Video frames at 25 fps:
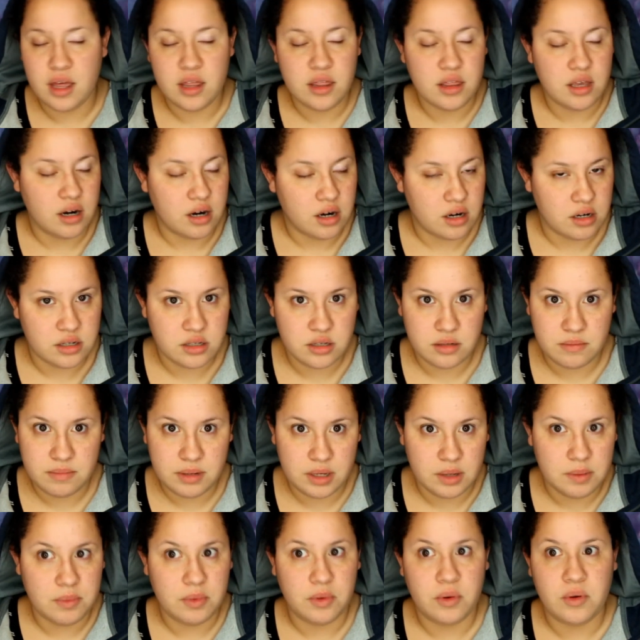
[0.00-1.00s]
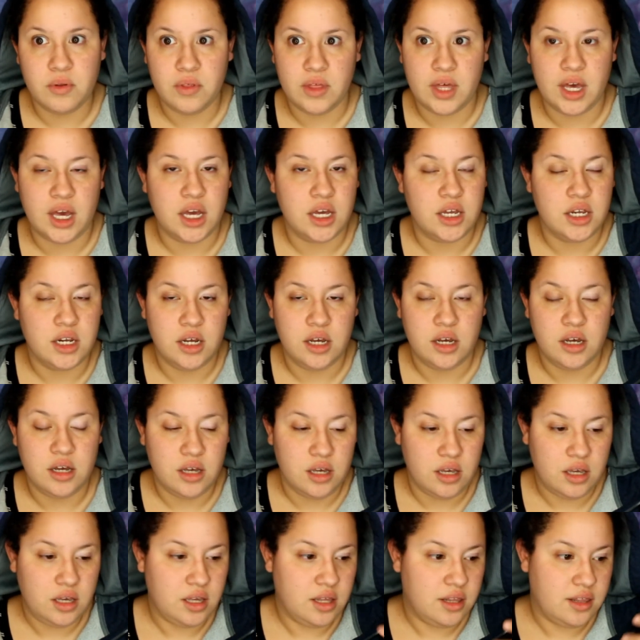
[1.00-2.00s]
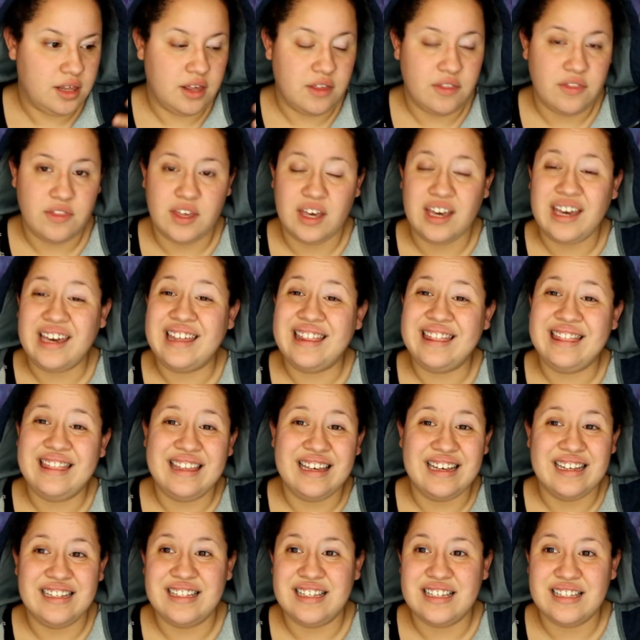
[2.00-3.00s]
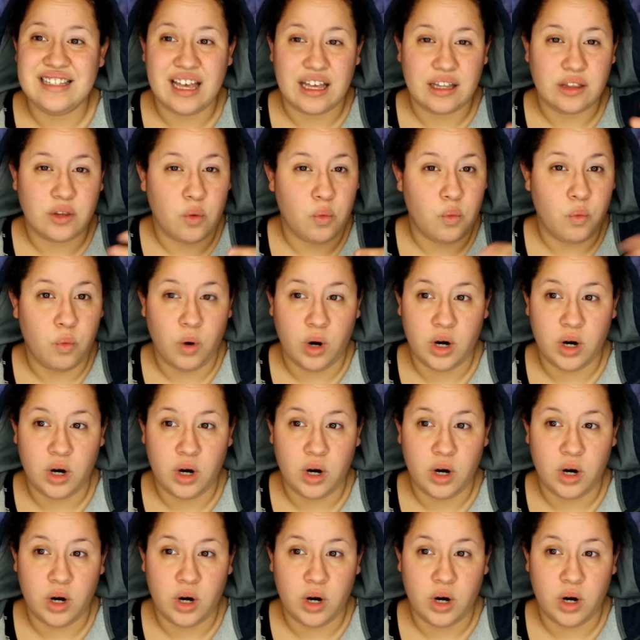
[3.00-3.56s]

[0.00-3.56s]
There are some people that they think this is like the